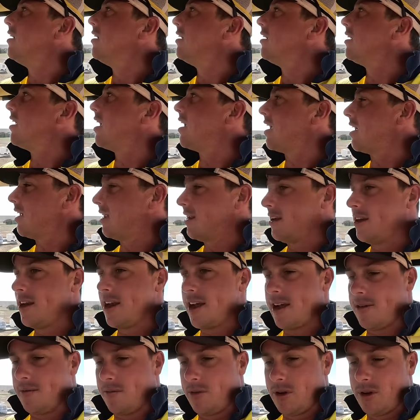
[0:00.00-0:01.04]
yeah,
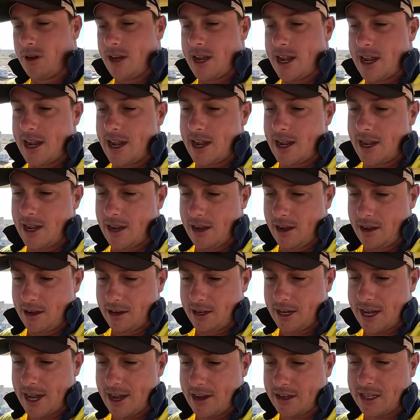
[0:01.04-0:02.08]
no, we'll uh,
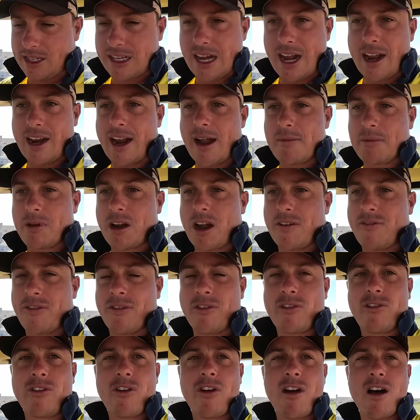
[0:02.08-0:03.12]
get us started up, go for a
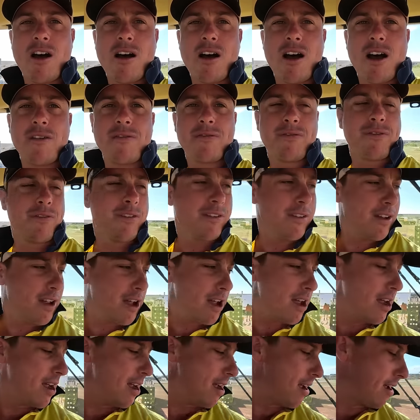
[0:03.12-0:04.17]
drive,
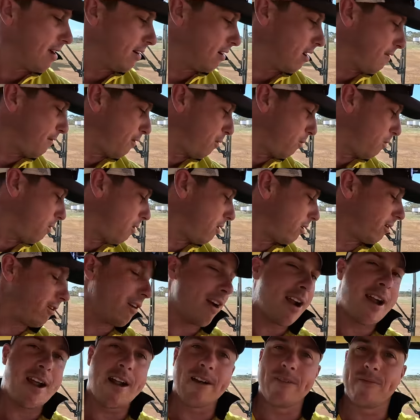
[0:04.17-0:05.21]
uh, go for a walk
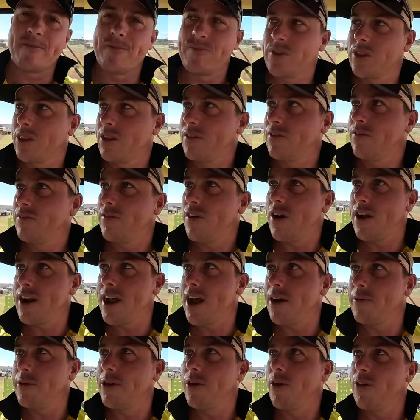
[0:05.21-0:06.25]
around, find
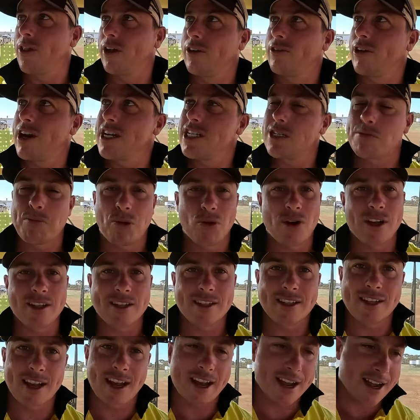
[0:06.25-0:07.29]
out where all the grease
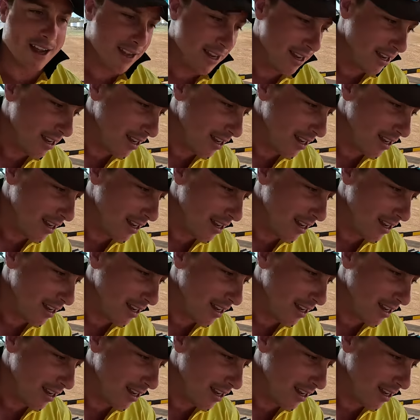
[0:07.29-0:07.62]
points are,